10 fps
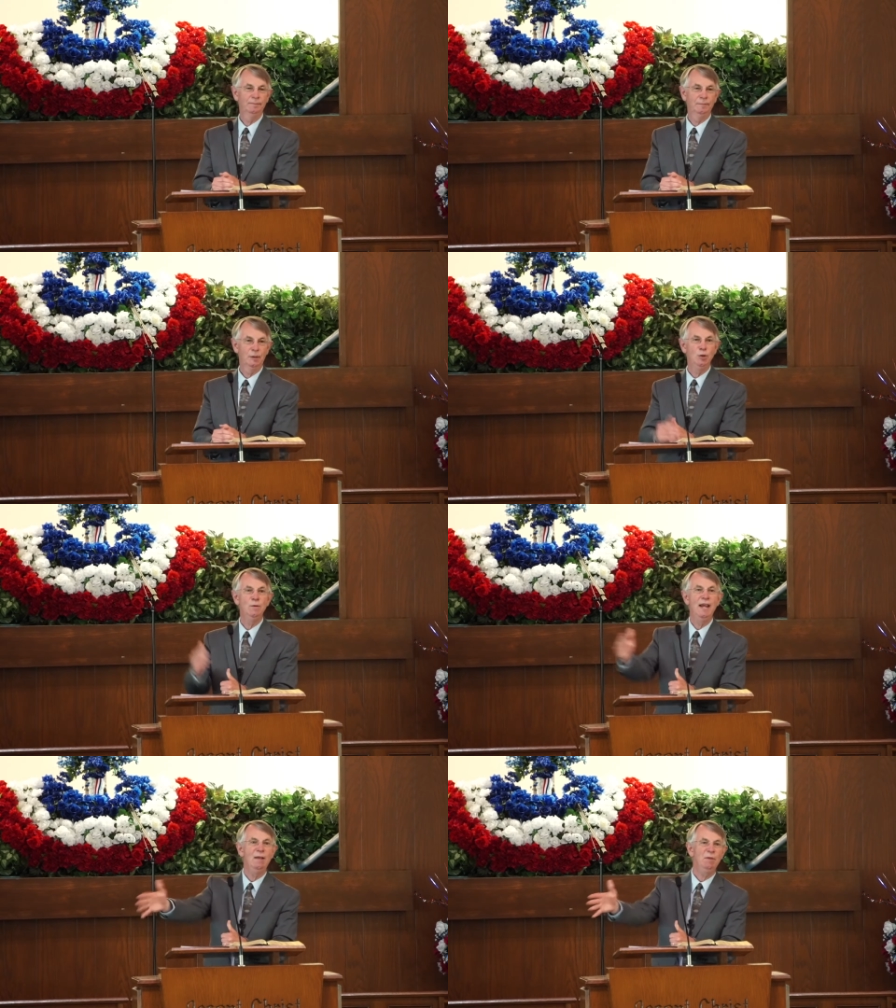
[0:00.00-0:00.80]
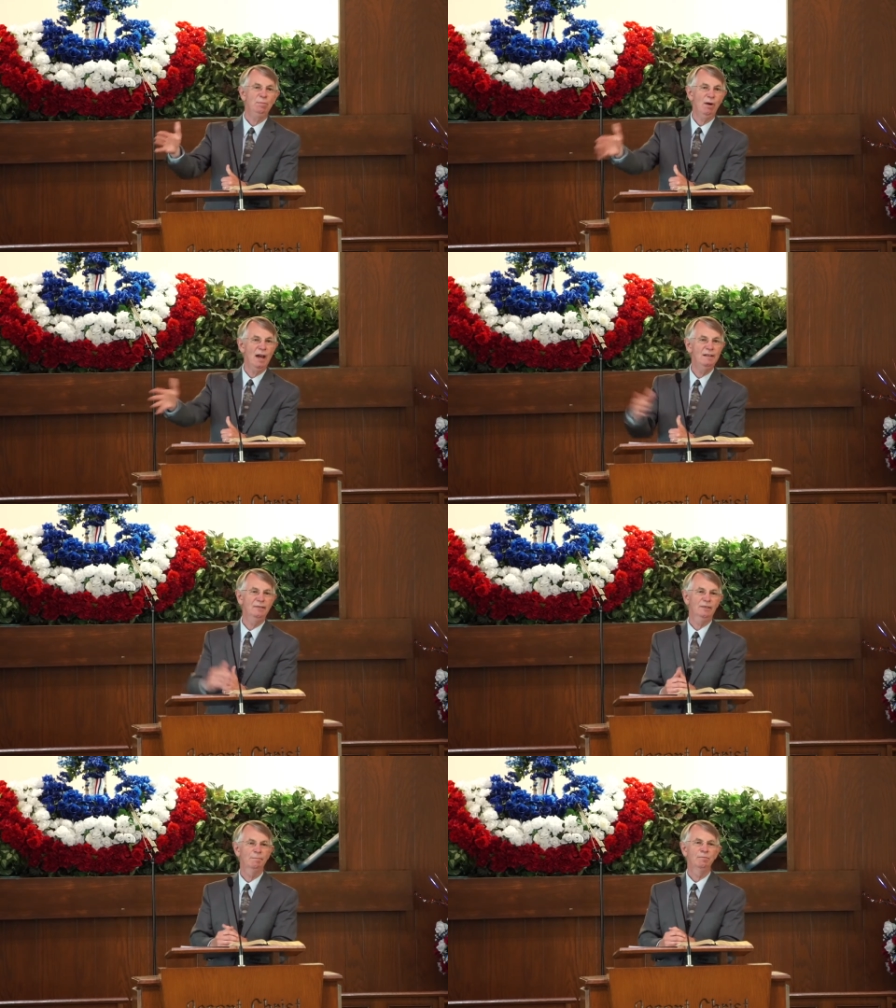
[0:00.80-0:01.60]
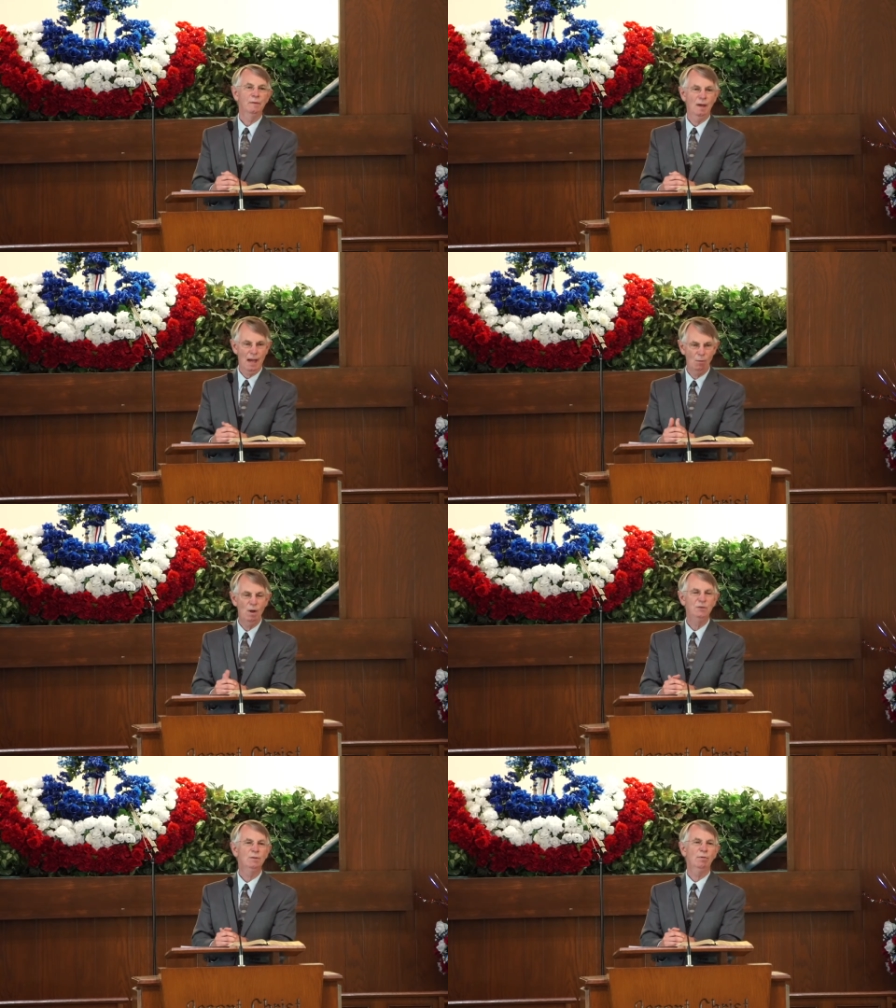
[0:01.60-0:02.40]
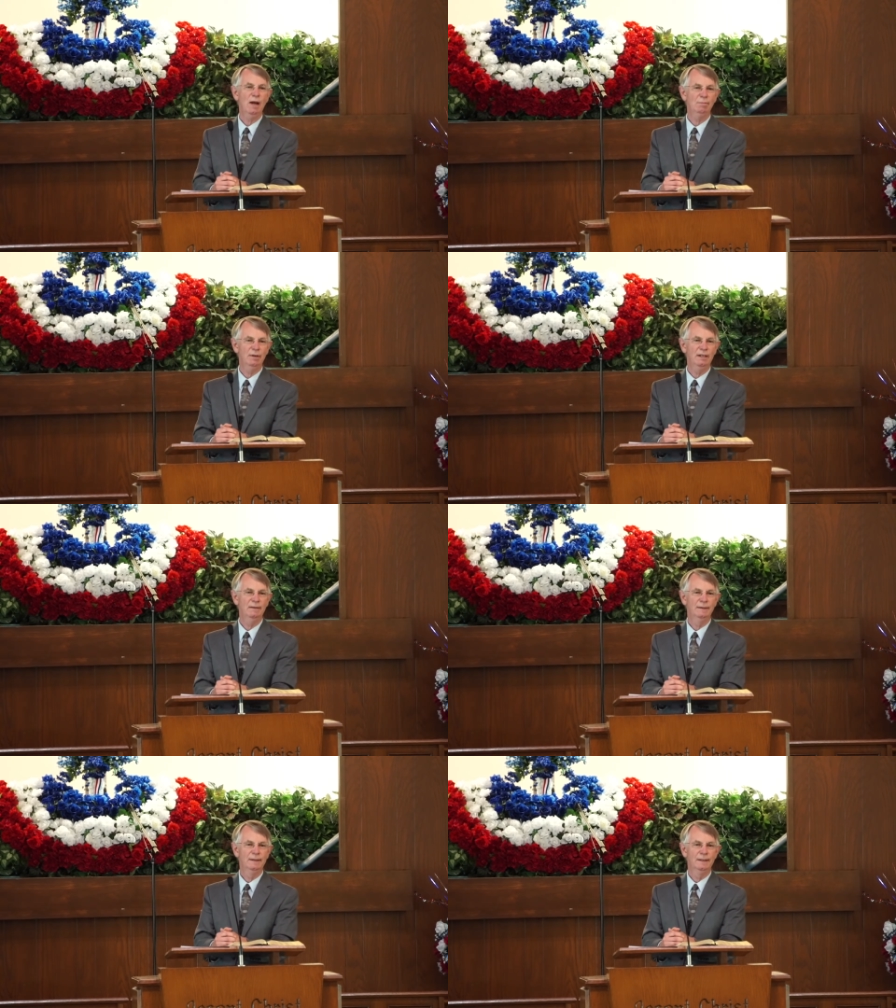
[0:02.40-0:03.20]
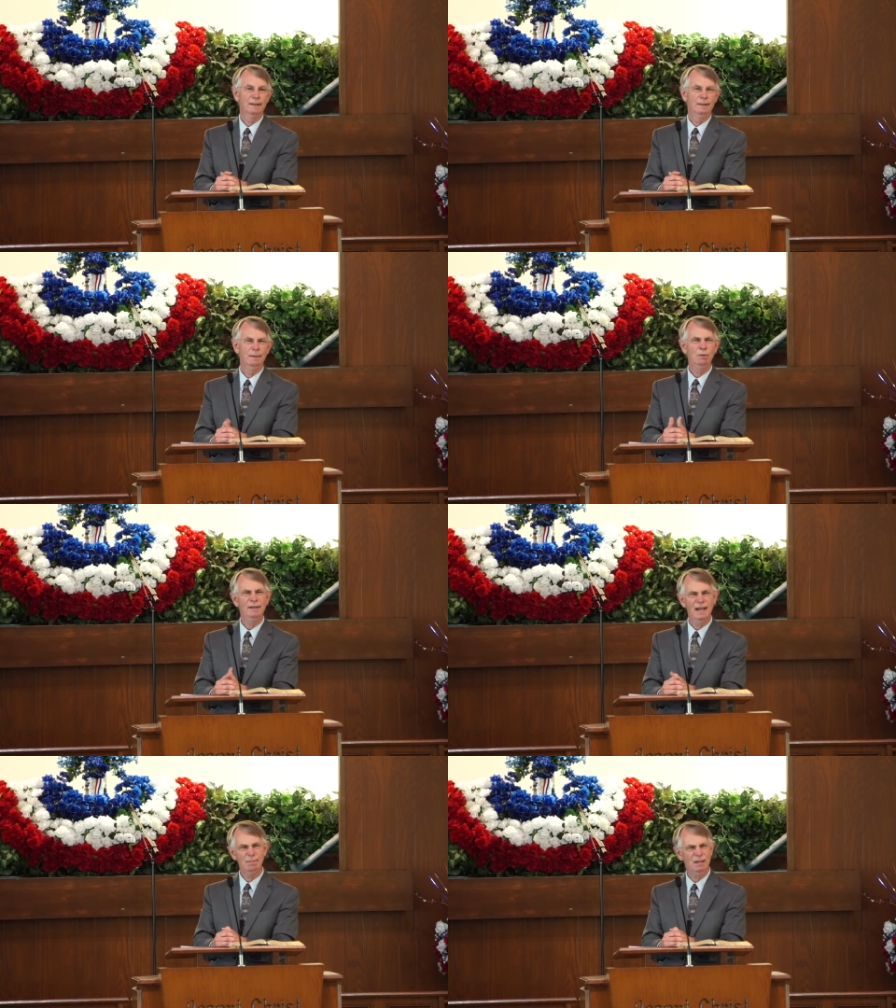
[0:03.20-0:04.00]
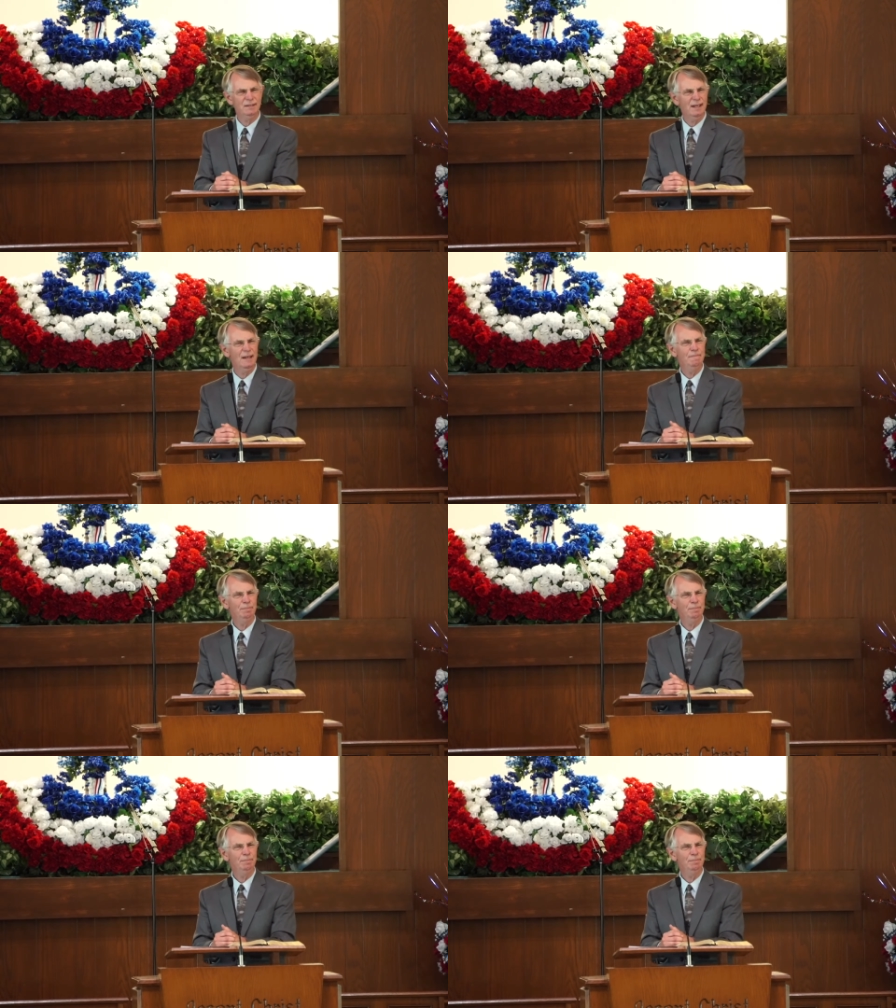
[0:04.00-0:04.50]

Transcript: You name the price, I want your property. Remember what Naboth said?